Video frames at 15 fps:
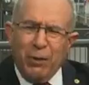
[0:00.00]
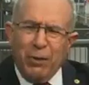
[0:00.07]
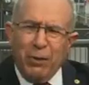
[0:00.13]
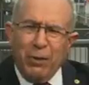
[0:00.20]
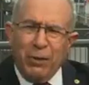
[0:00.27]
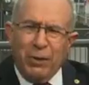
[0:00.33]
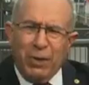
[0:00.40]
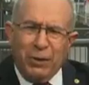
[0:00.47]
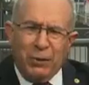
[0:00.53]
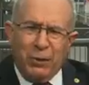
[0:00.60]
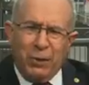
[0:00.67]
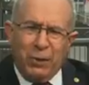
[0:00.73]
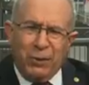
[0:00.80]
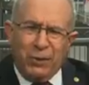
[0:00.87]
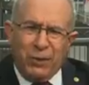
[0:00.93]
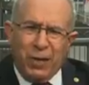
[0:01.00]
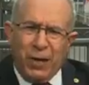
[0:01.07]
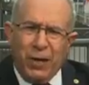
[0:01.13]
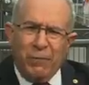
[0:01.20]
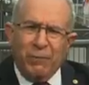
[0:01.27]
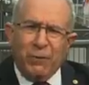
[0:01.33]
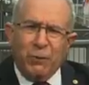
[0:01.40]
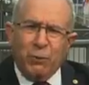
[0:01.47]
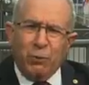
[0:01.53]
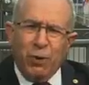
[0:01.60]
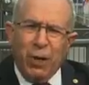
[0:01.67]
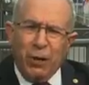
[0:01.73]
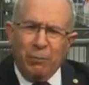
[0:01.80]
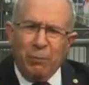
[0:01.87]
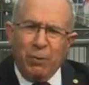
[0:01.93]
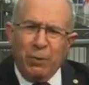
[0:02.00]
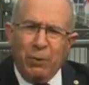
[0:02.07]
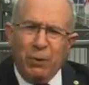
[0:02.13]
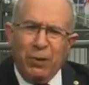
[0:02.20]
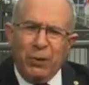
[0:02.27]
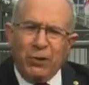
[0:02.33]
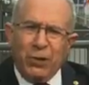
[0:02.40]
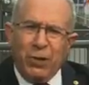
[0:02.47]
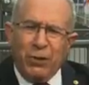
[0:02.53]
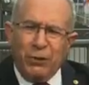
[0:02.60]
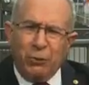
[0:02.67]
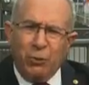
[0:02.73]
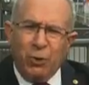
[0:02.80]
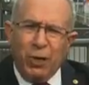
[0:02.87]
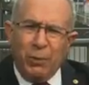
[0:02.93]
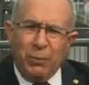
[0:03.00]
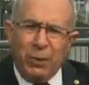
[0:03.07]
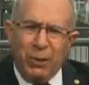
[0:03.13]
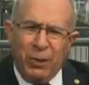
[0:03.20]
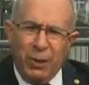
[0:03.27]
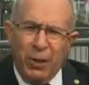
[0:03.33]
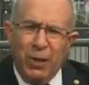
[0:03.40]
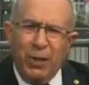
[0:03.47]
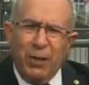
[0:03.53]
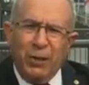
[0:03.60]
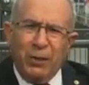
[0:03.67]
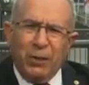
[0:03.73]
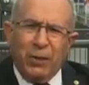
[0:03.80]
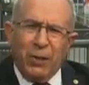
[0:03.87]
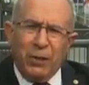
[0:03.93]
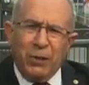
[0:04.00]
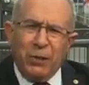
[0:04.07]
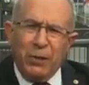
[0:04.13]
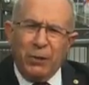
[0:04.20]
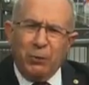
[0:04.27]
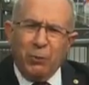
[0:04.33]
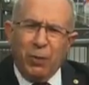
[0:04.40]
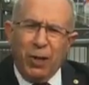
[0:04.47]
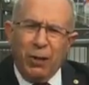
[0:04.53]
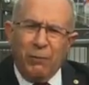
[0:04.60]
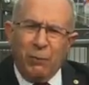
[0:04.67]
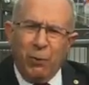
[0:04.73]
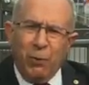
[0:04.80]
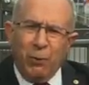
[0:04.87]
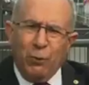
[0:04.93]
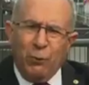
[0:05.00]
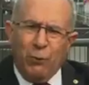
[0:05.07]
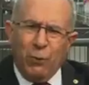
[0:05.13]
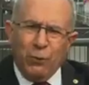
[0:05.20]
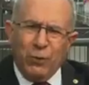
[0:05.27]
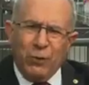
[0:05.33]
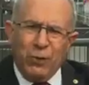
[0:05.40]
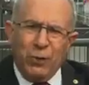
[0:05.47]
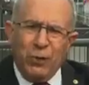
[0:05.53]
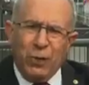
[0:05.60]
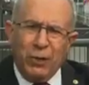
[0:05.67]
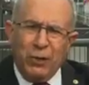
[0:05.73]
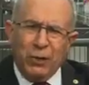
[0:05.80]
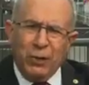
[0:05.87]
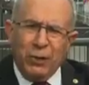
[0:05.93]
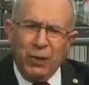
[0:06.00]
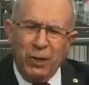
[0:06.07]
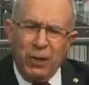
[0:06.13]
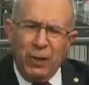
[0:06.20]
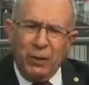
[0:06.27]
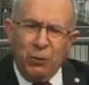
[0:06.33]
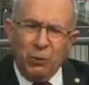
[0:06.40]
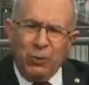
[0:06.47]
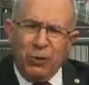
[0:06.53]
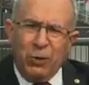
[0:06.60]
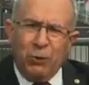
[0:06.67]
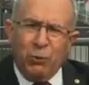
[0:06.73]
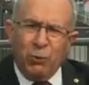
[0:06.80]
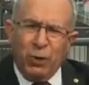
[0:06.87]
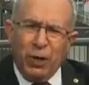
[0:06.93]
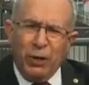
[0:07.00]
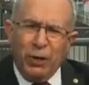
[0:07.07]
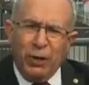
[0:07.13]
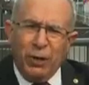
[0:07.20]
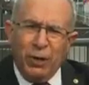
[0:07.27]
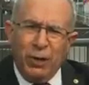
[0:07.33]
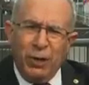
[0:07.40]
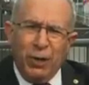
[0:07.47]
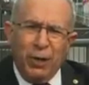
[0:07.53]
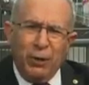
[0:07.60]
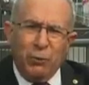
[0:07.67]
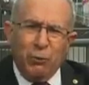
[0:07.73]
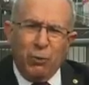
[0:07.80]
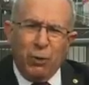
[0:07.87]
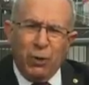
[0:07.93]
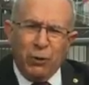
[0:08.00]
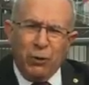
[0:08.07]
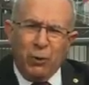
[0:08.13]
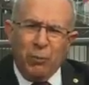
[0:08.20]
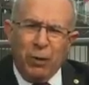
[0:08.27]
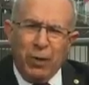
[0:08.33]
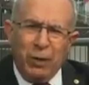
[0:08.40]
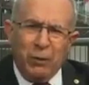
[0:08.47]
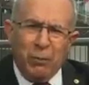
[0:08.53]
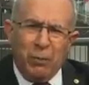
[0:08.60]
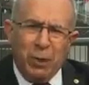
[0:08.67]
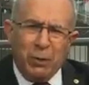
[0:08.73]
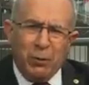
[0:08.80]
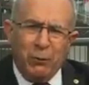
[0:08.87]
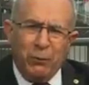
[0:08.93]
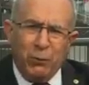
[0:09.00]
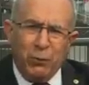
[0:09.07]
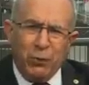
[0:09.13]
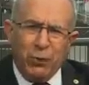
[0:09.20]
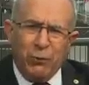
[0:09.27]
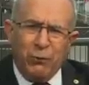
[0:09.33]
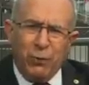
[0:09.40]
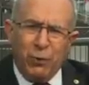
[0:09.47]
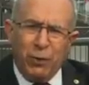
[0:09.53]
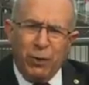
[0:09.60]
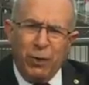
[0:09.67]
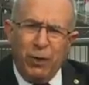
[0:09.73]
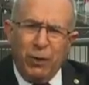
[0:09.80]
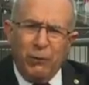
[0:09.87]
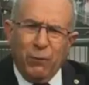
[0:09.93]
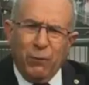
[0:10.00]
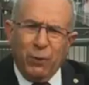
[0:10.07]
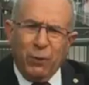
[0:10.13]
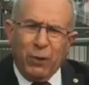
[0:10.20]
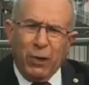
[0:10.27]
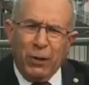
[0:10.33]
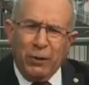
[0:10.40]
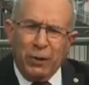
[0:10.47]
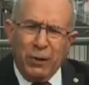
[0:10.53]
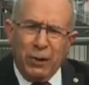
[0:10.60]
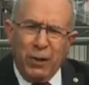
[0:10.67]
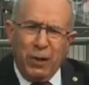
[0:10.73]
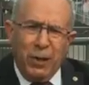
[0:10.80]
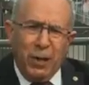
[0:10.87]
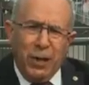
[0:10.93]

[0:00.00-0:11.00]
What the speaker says: brother that strives to help each other, to help the country, to help all the forces in the region to sit together and to contemplate a better future for the country.